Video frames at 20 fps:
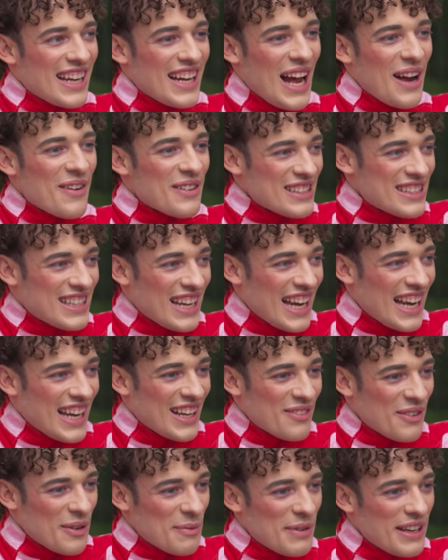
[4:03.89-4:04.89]
I would say,
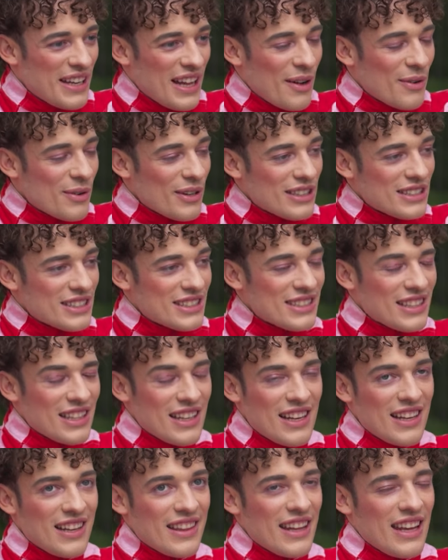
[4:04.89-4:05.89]
for me that was
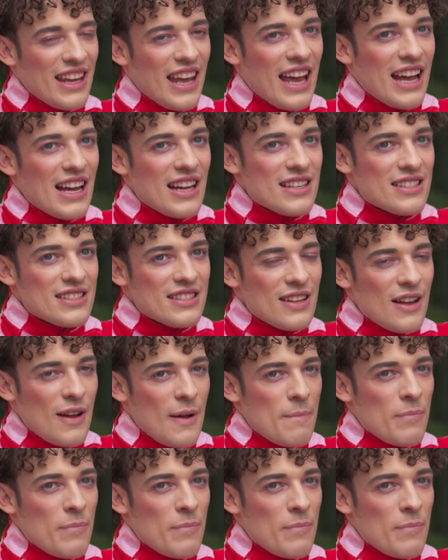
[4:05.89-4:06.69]
the case.